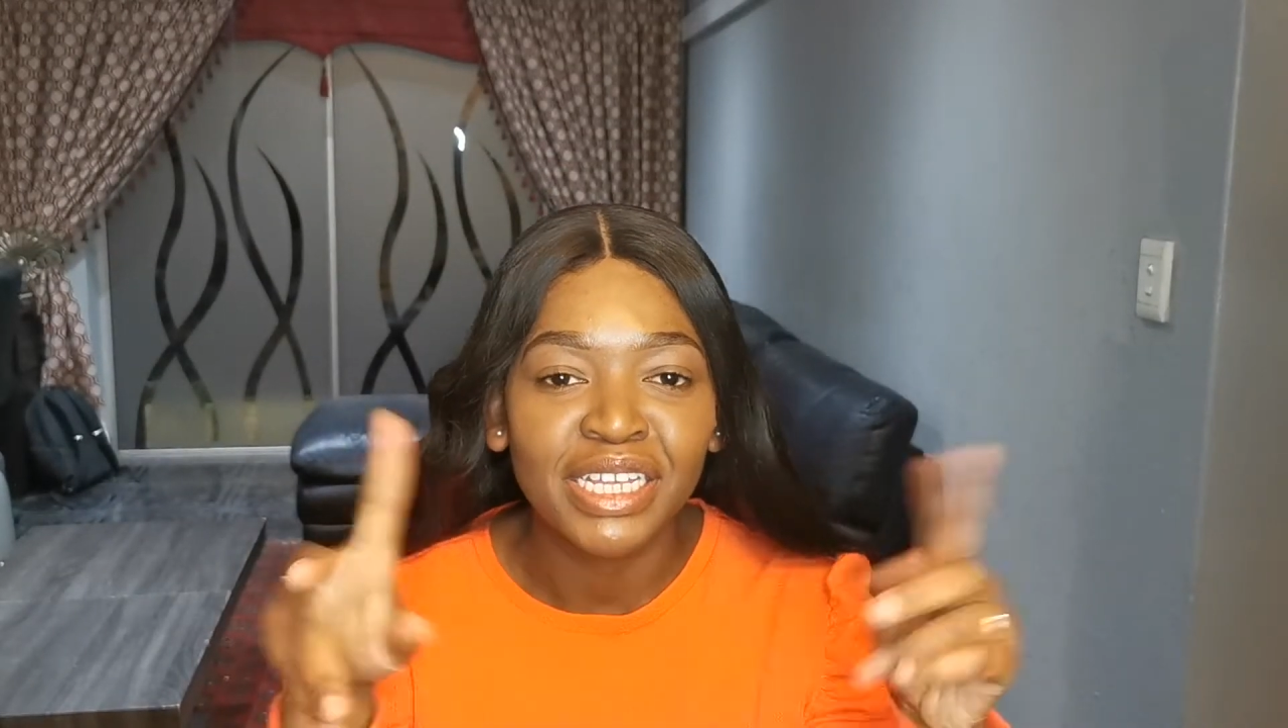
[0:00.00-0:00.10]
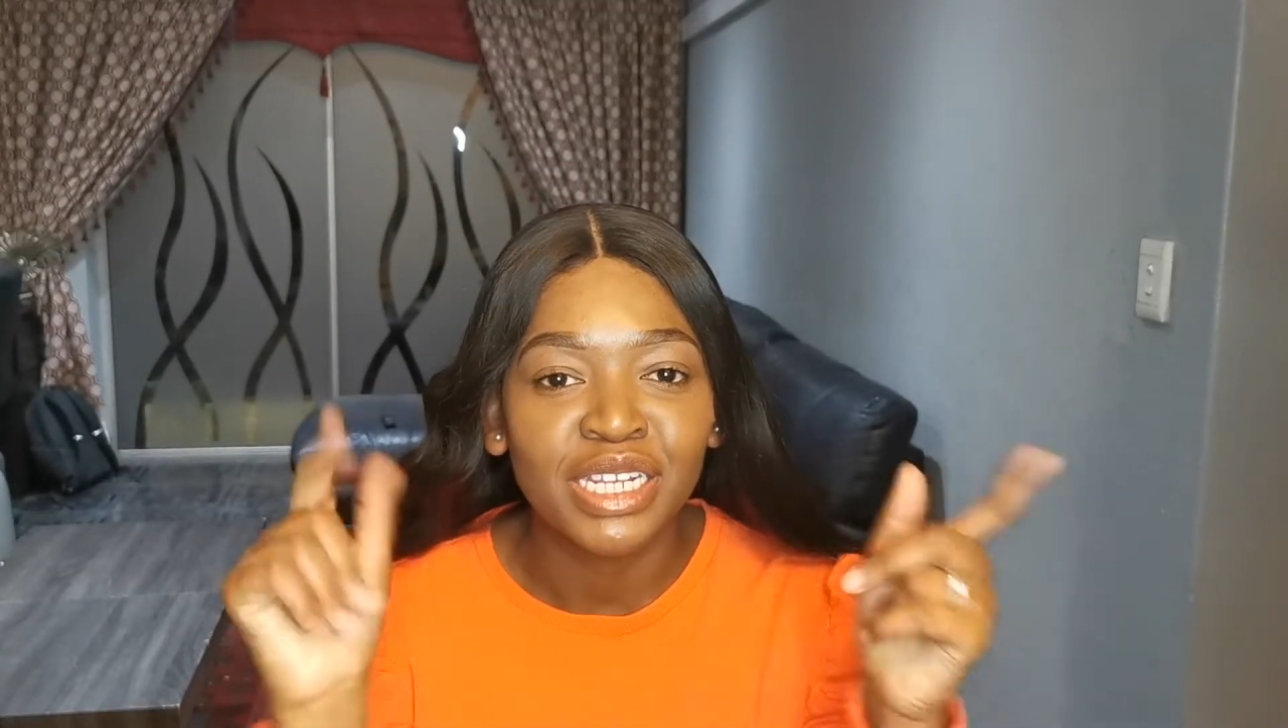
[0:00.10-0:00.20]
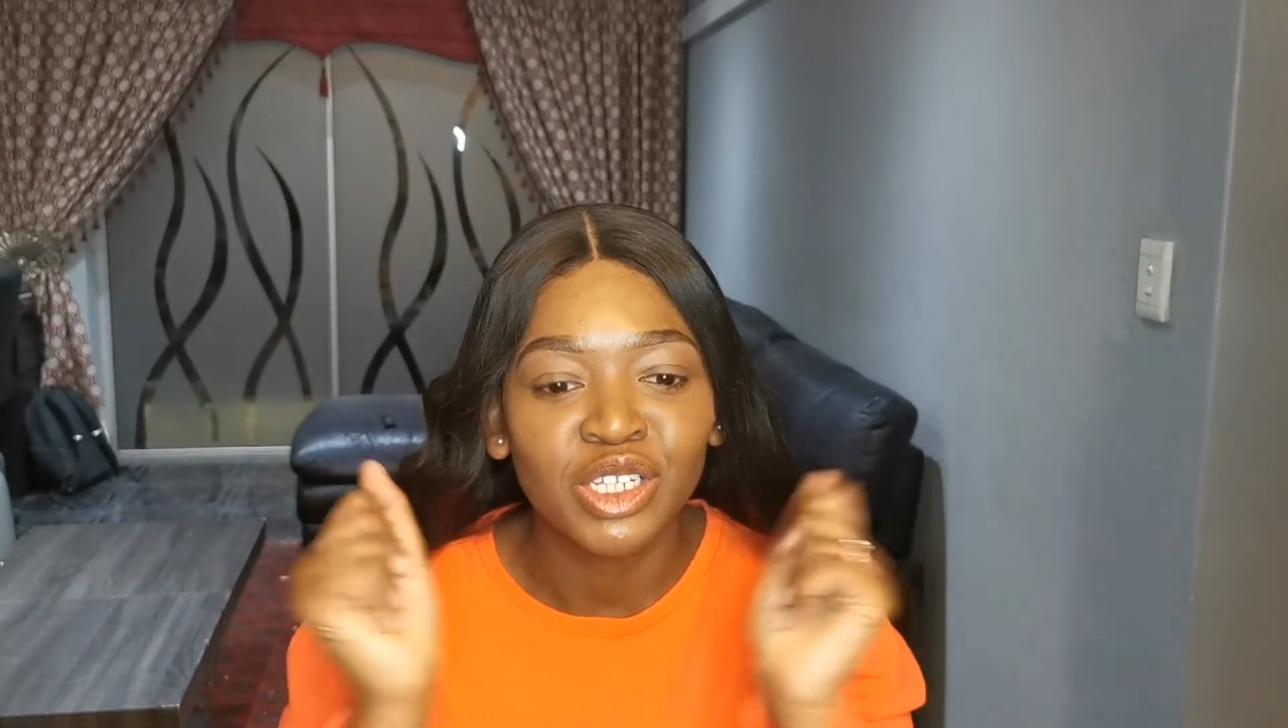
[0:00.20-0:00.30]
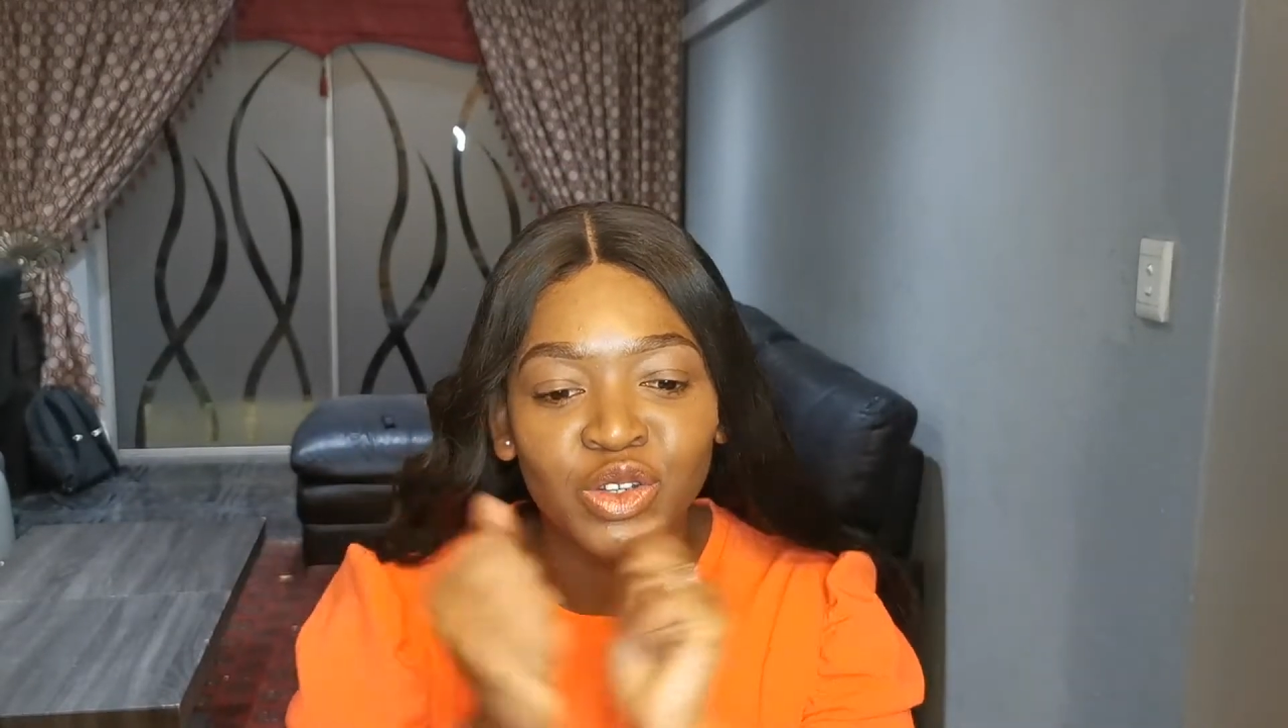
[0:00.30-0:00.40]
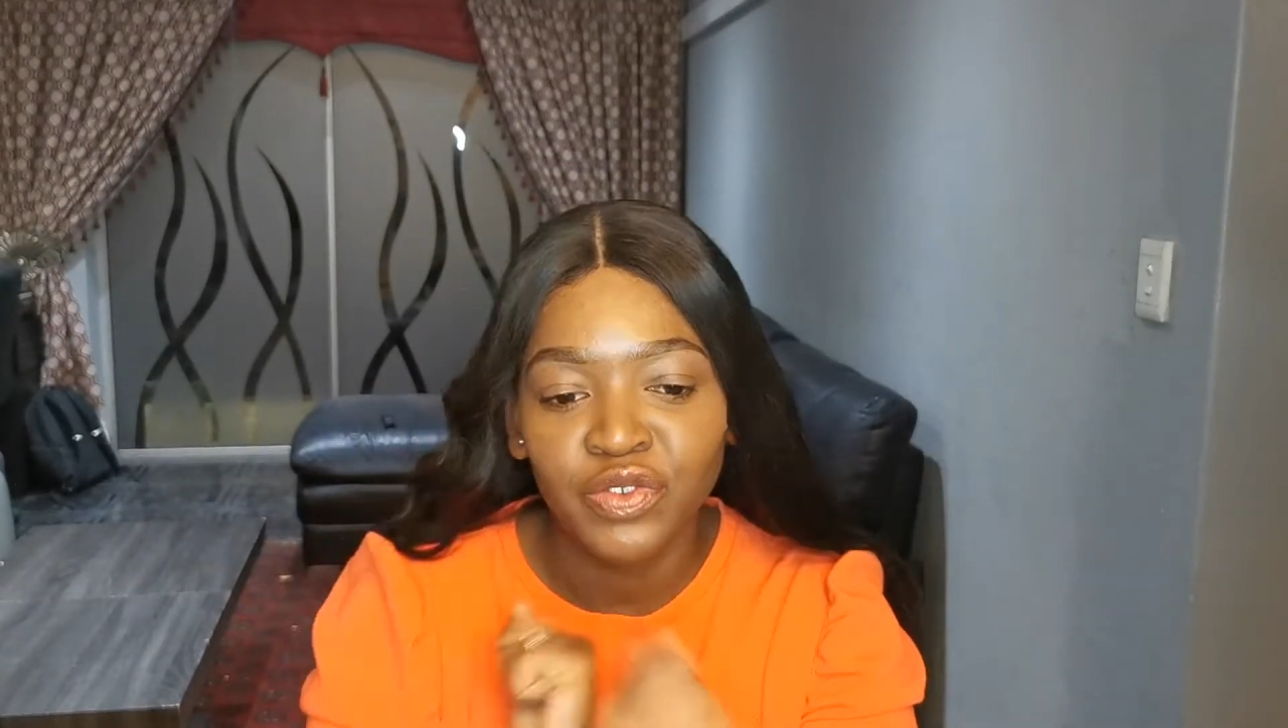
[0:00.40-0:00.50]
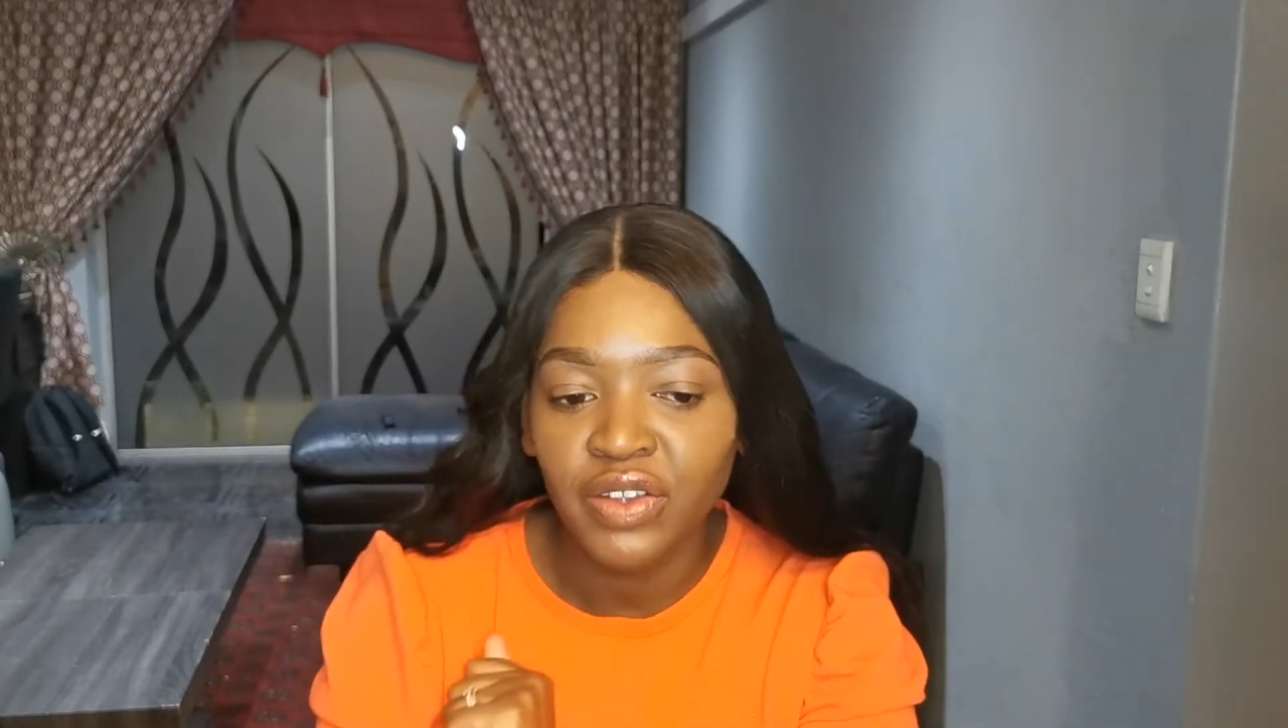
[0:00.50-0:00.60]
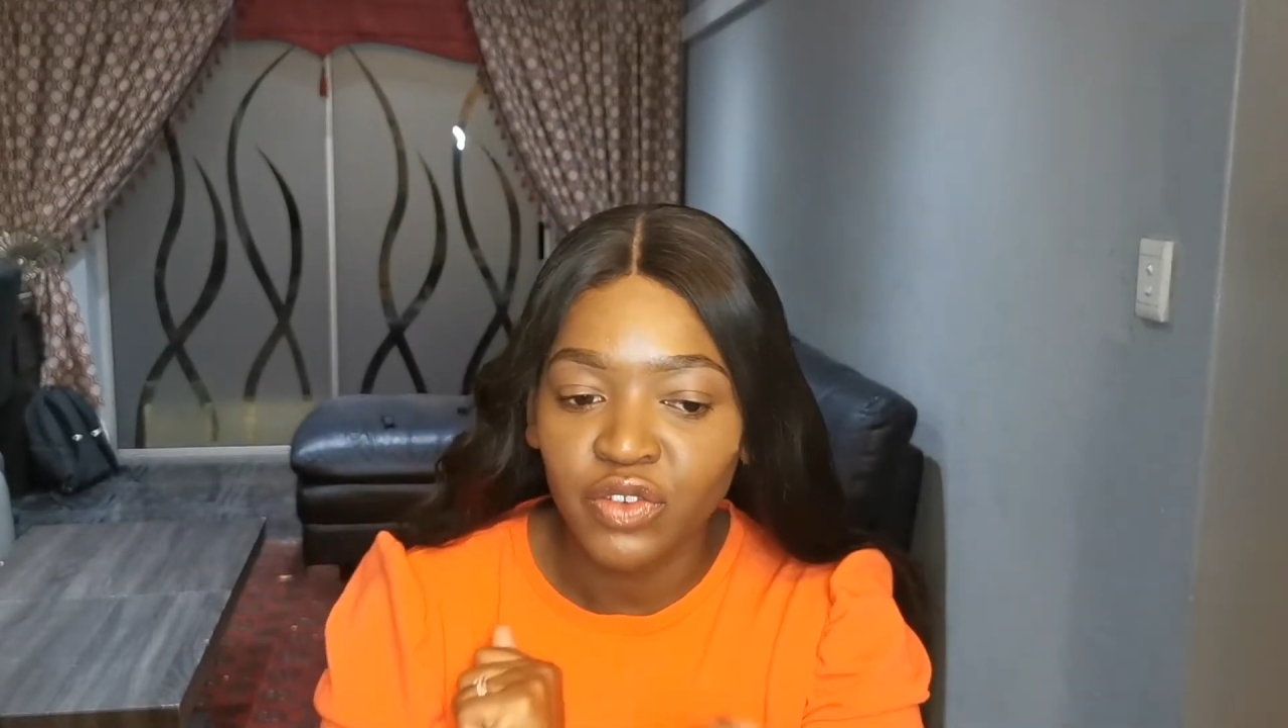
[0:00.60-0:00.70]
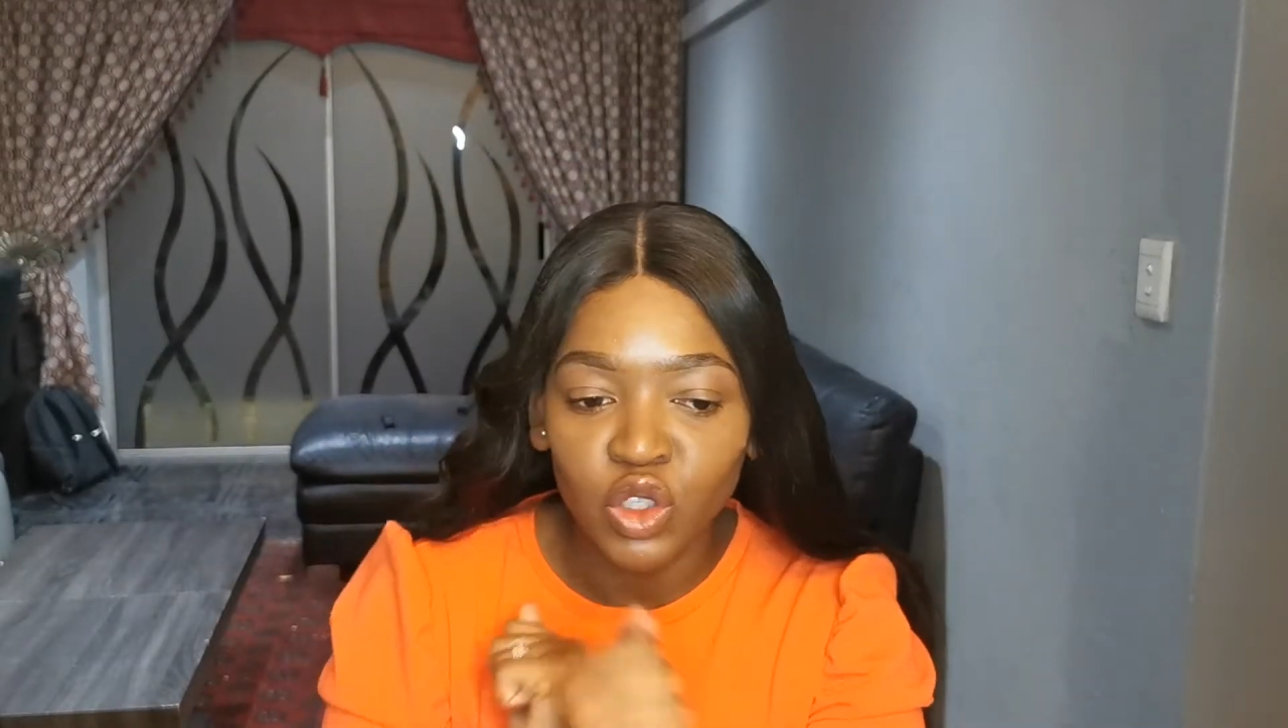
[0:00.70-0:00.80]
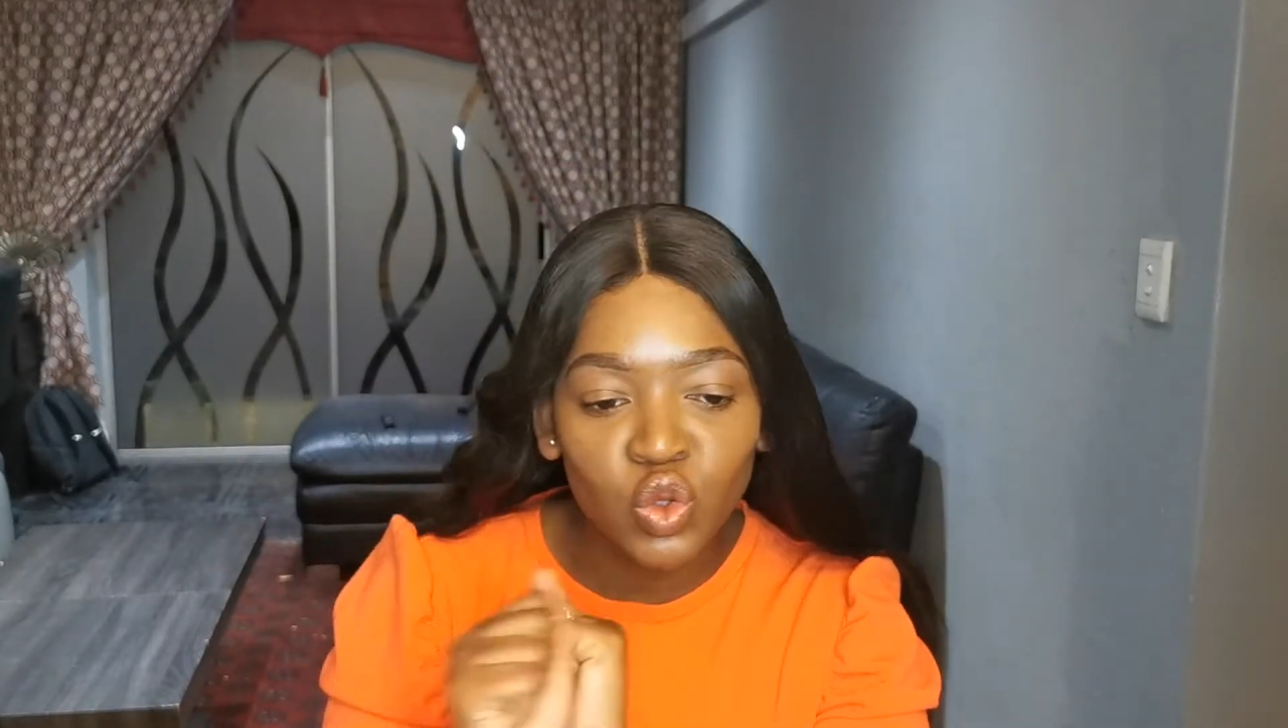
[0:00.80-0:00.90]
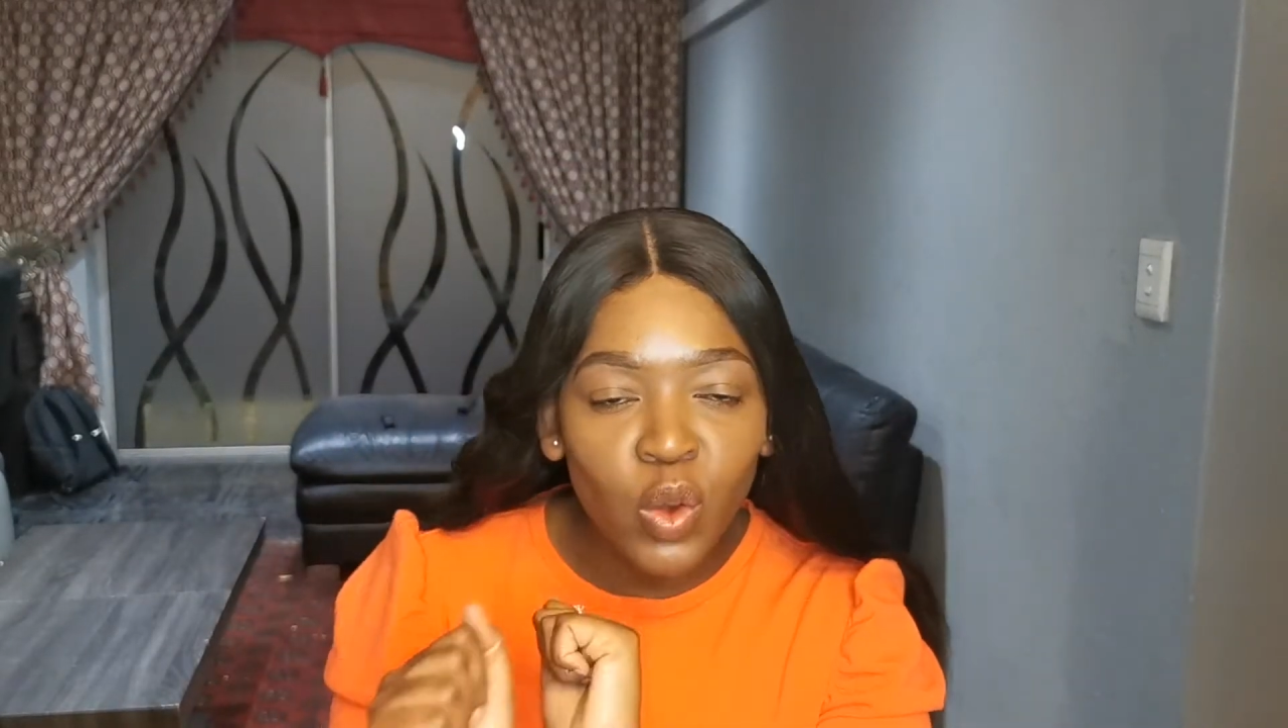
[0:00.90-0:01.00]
It is your favorite